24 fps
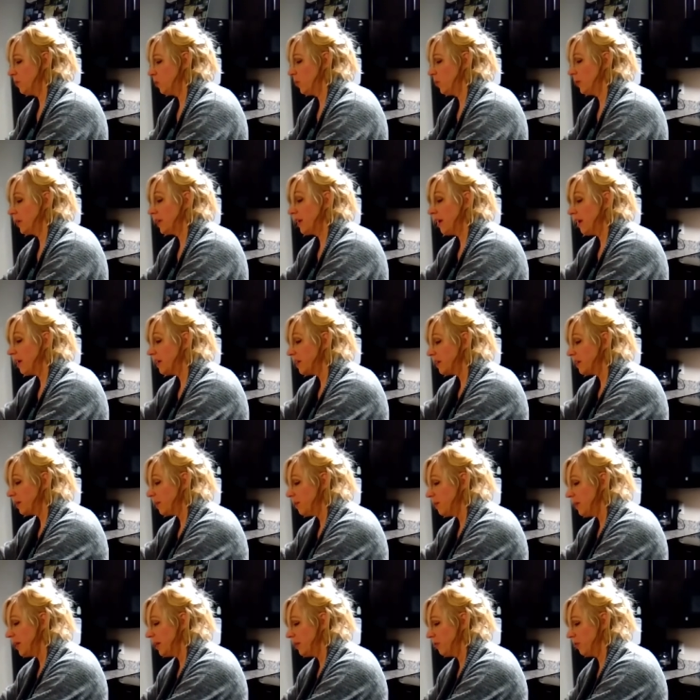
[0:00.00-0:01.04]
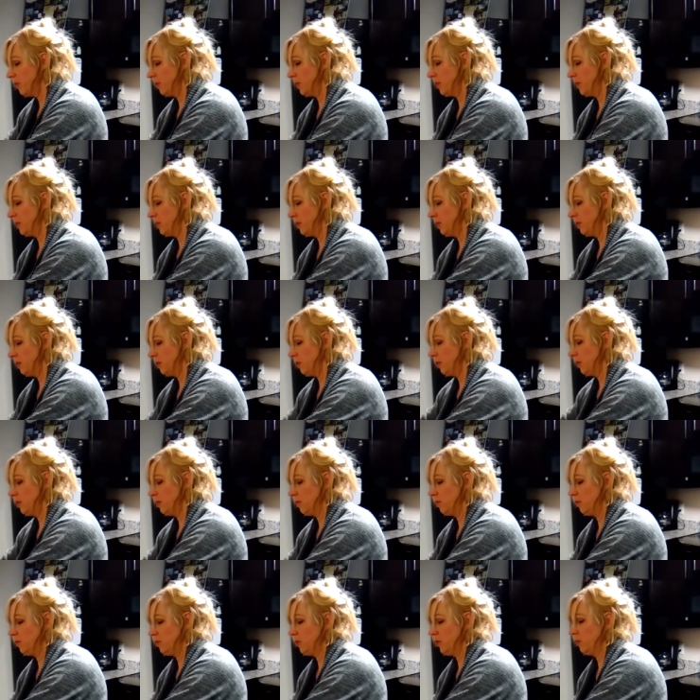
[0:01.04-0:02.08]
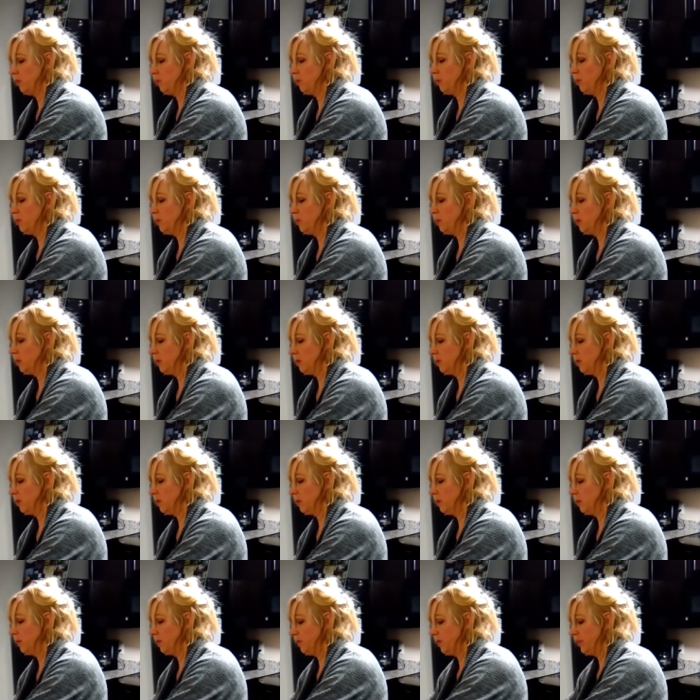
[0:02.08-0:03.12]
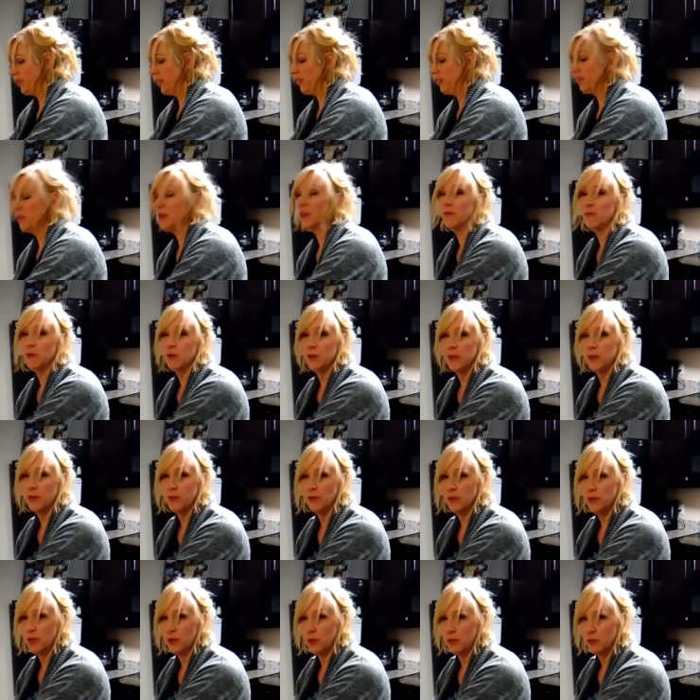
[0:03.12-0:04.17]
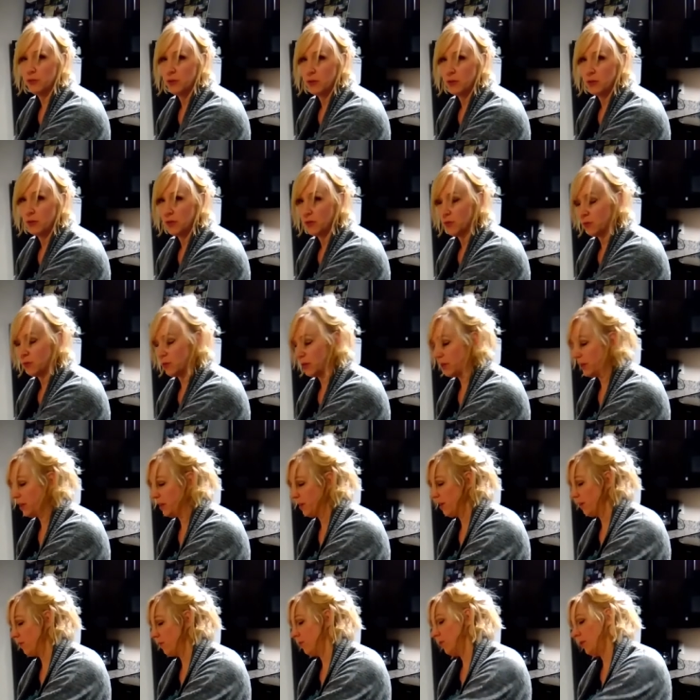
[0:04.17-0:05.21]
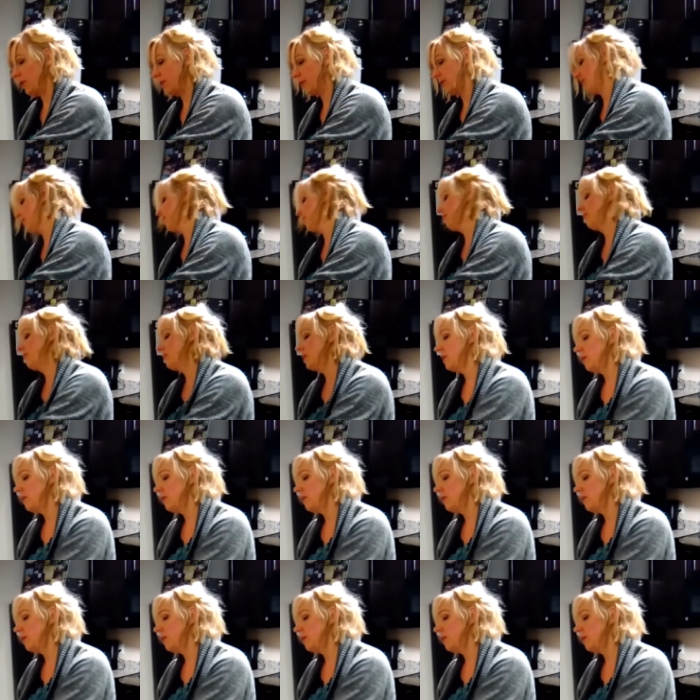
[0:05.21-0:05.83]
organic mandarins at Trader Joe's. So I love Trader Joe's. That's where I get everything.